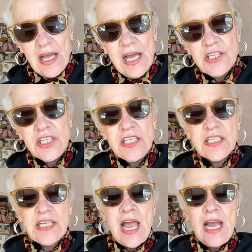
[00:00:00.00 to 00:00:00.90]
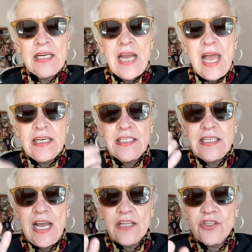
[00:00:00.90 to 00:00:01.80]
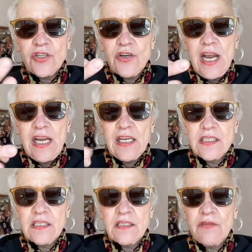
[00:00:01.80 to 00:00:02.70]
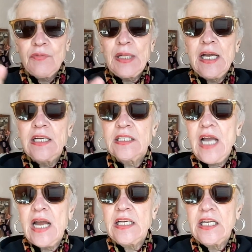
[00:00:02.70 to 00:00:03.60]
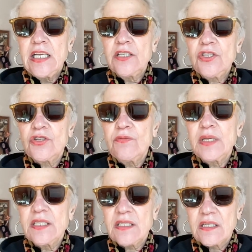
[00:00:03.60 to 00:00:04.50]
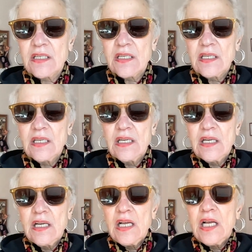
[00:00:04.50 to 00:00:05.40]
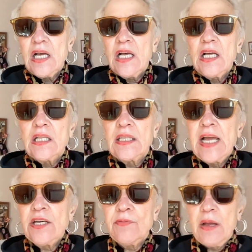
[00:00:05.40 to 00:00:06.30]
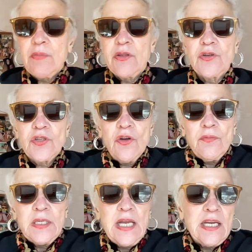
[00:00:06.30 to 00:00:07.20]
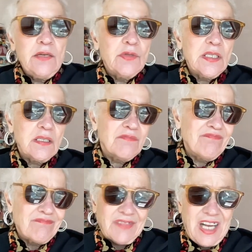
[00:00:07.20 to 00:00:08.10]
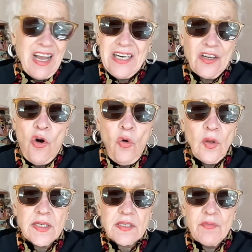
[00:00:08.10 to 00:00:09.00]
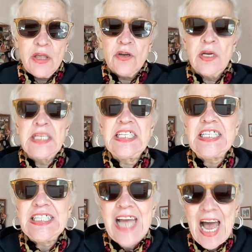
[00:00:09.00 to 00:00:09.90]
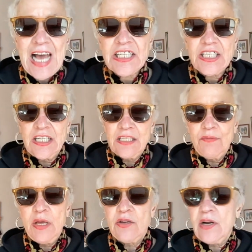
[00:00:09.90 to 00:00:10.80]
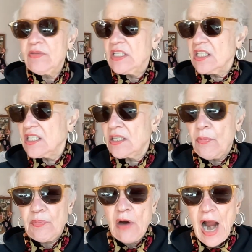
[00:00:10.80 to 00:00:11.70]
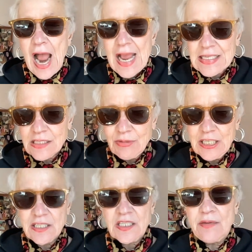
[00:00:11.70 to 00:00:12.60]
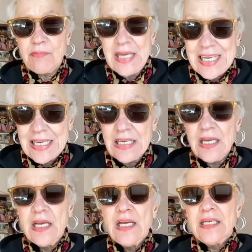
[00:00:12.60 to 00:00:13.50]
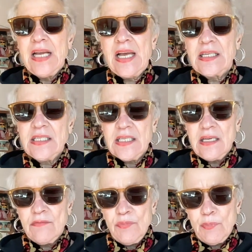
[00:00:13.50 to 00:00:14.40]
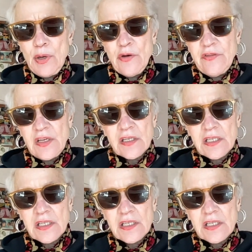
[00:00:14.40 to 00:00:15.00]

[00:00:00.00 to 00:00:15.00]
As she sang, Nanny danced her hands as if playing tiny instruments. Later, my mother told me Nanny was kind of cold as a mother and detached as a mother. I was just surprised because to me, Nanny seemed perfect.